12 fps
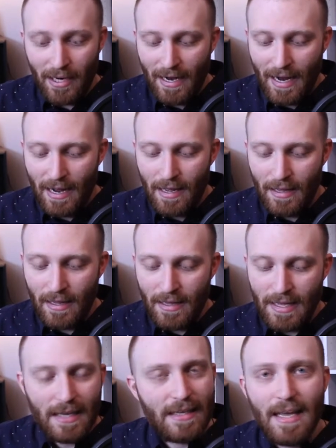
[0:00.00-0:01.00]
But
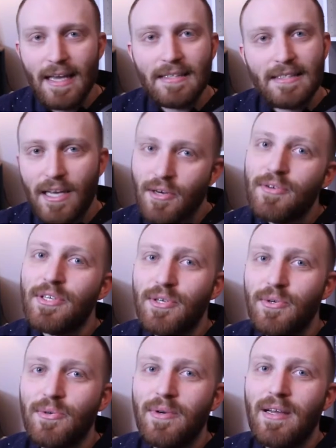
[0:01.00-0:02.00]
it can't tell
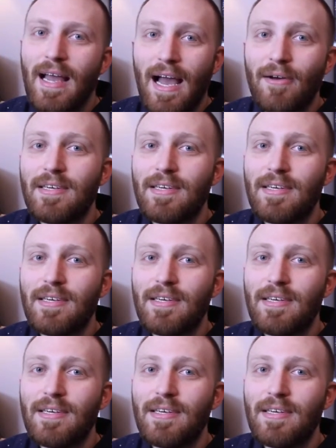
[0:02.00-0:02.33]
you